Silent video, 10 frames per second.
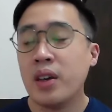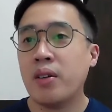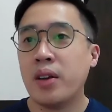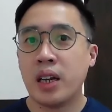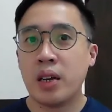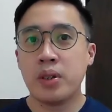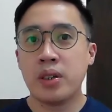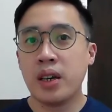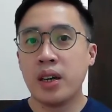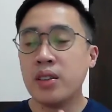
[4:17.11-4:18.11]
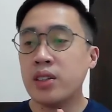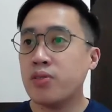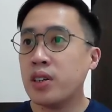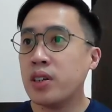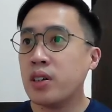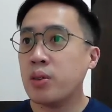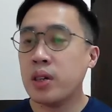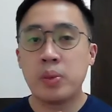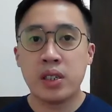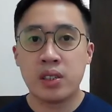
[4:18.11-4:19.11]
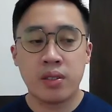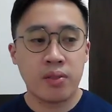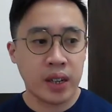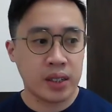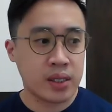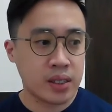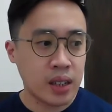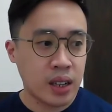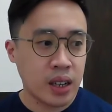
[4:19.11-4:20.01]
All right, I'm going to end this video with a piece of advice.